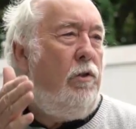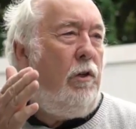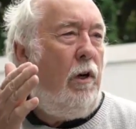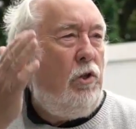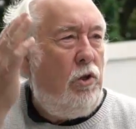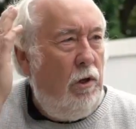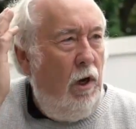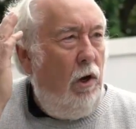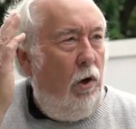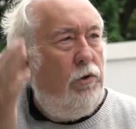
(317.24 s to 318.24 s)
insulation,
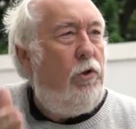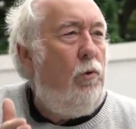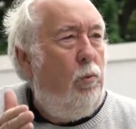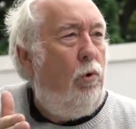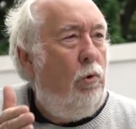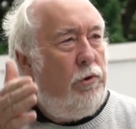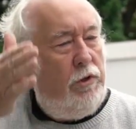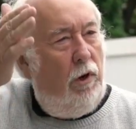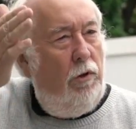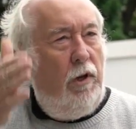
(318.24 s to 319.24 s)
onto the walls
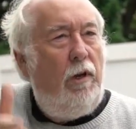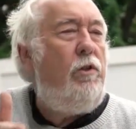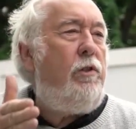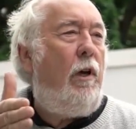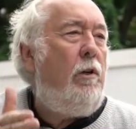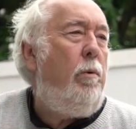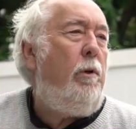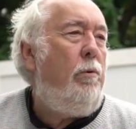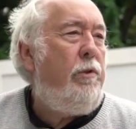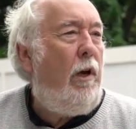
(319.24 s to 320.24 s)
on the inside of
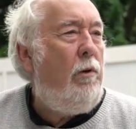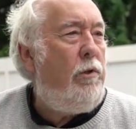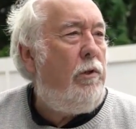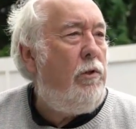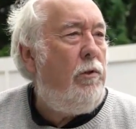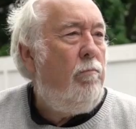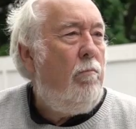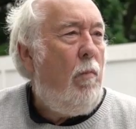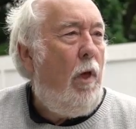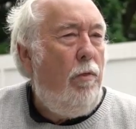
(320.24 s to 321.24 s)
people's houses,
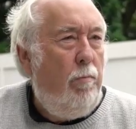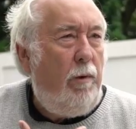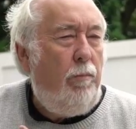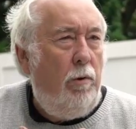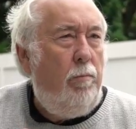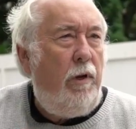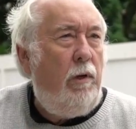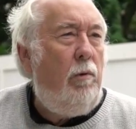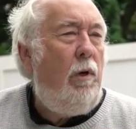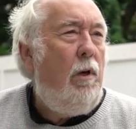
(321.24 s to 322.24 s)
and people are being